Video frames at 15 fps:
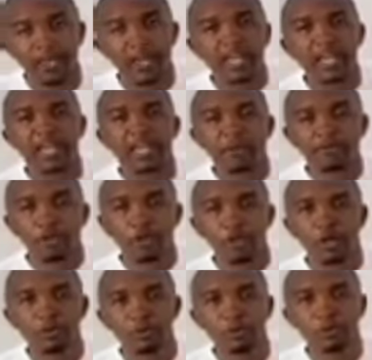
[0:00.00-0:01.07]
in every
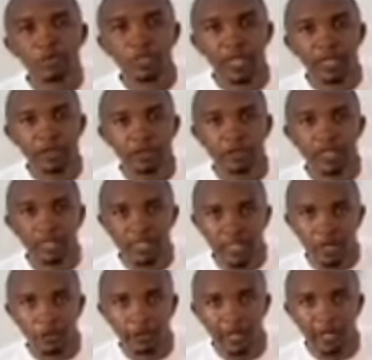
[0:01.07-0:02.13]
corruption scandal, there is a
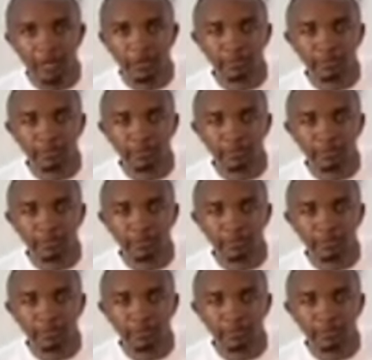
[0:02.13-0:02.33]
lawyer.